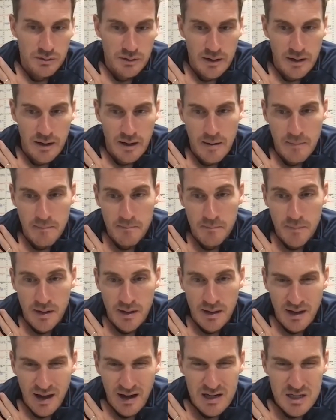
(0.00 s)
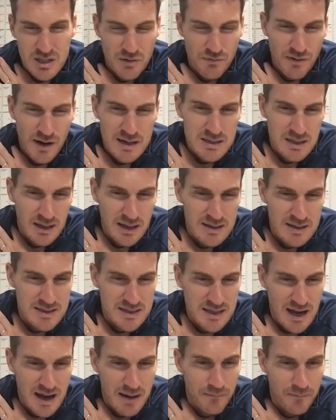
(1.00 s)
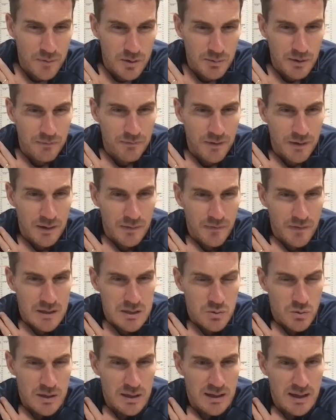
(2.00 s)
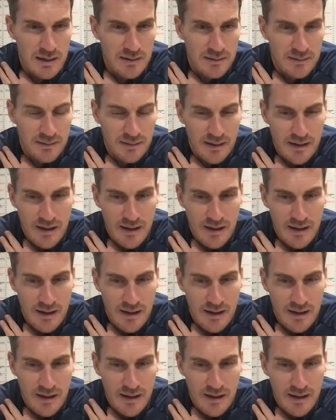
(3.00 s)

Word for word: Um, and it's a race against time to be fit for this weekend.